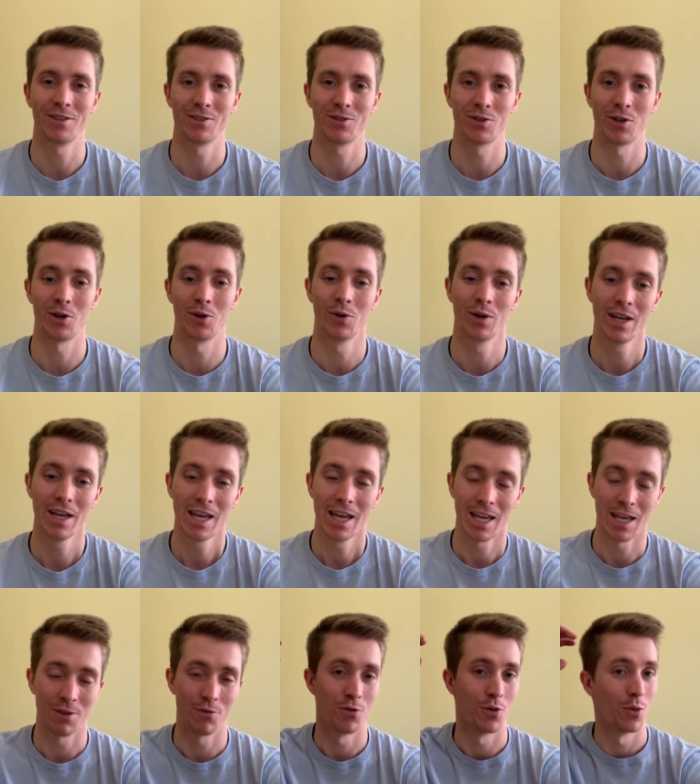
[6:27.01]
So
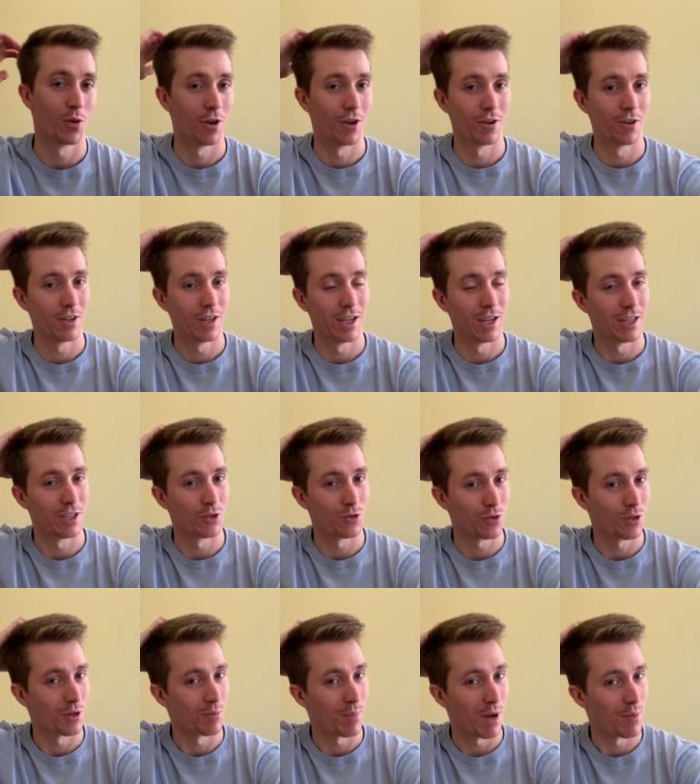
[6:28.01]
if you are
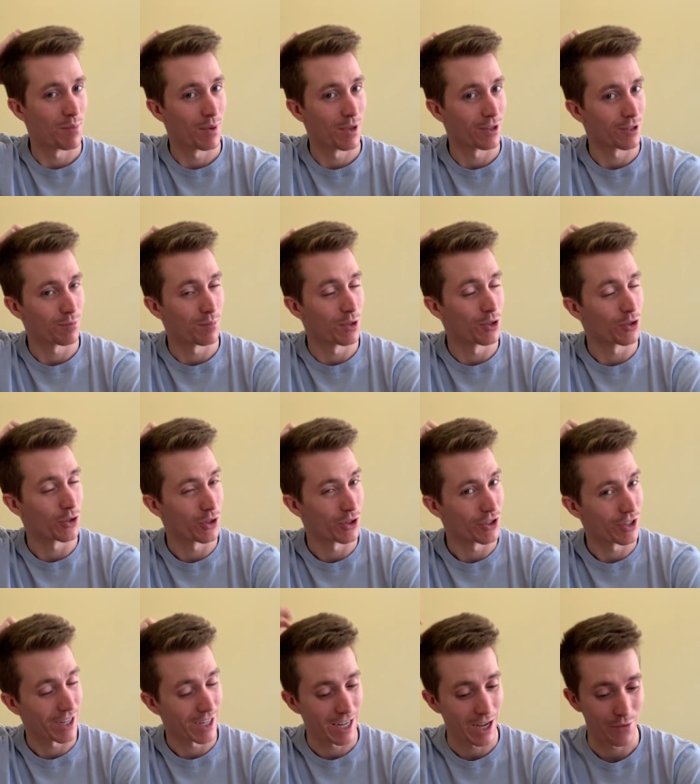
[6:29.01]
interested in my picks, be sure to
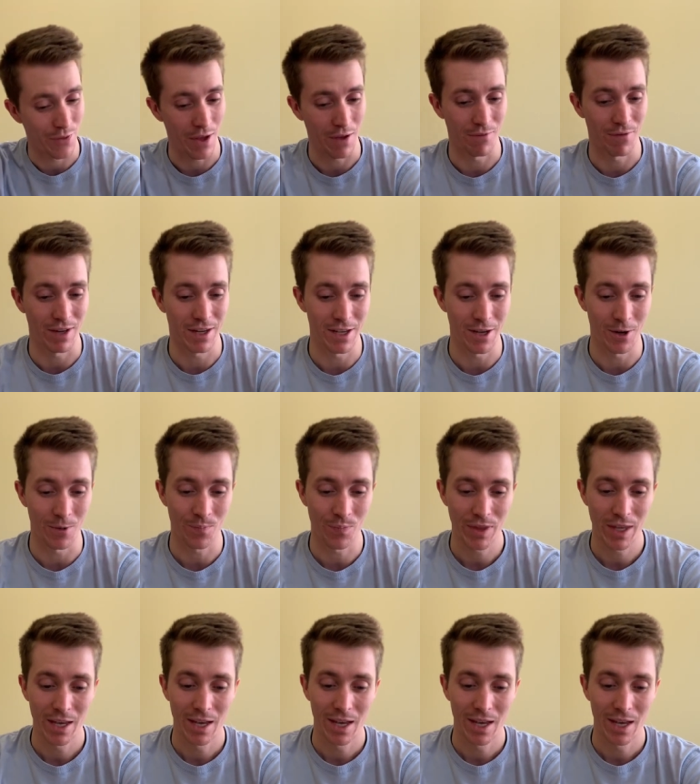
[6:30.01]
check out that video.